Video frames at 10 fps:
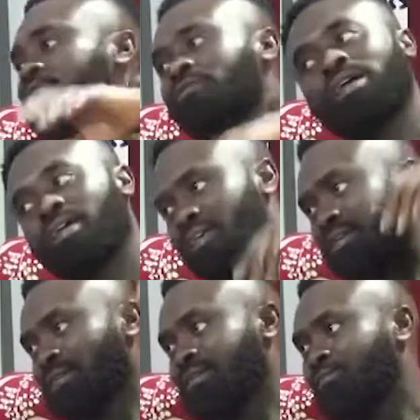Hey,
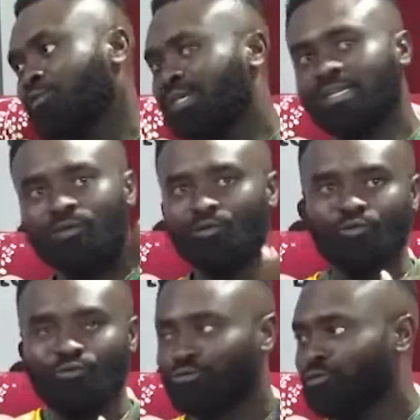who kill you wounds?